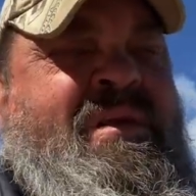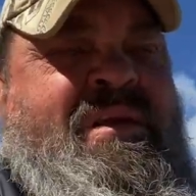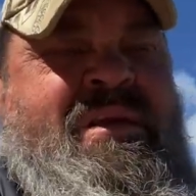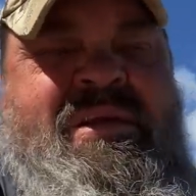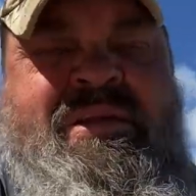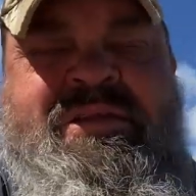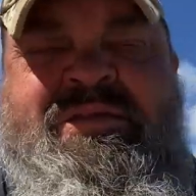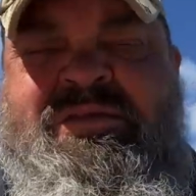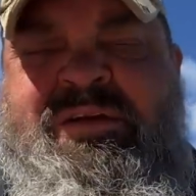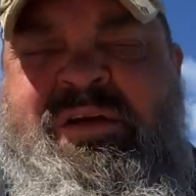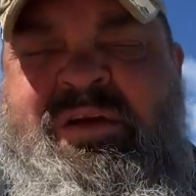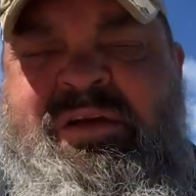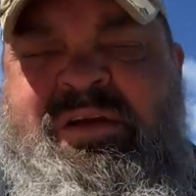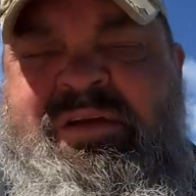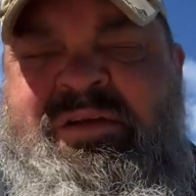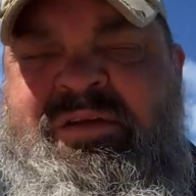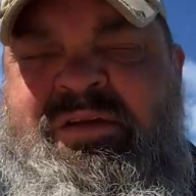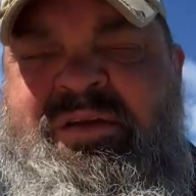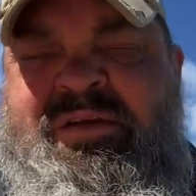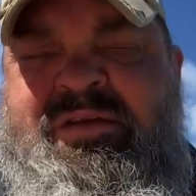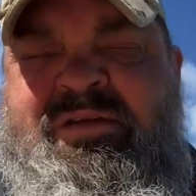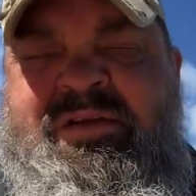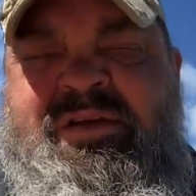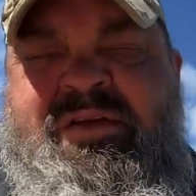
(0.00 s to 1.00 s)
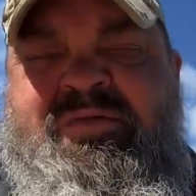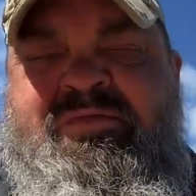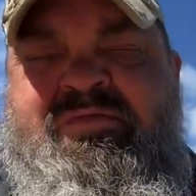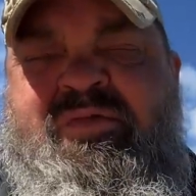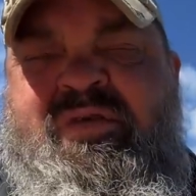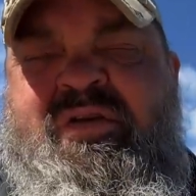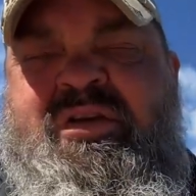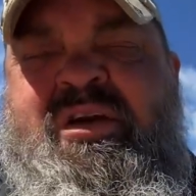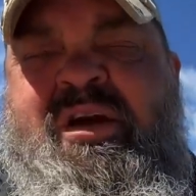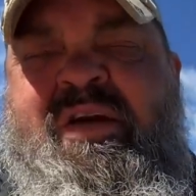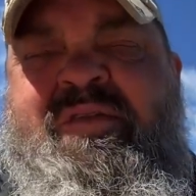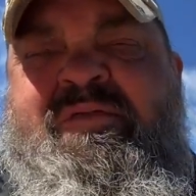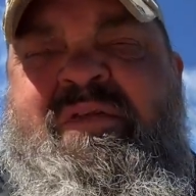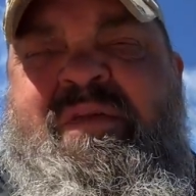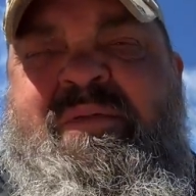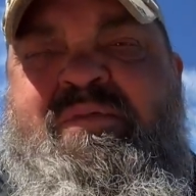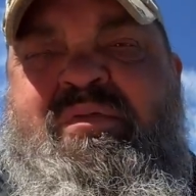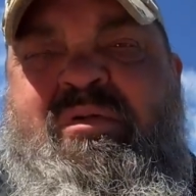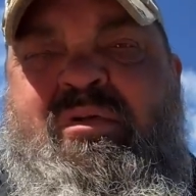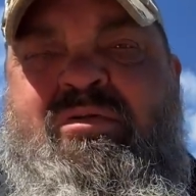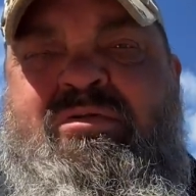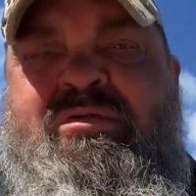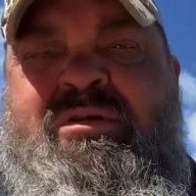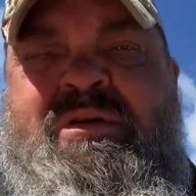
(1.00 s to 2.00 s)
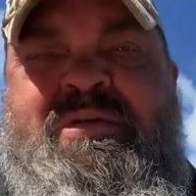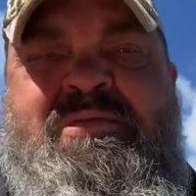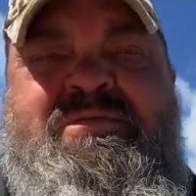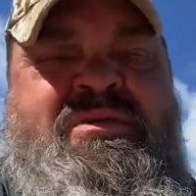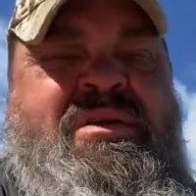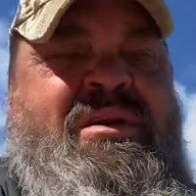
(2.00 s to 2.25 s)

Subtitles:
in recovery programs,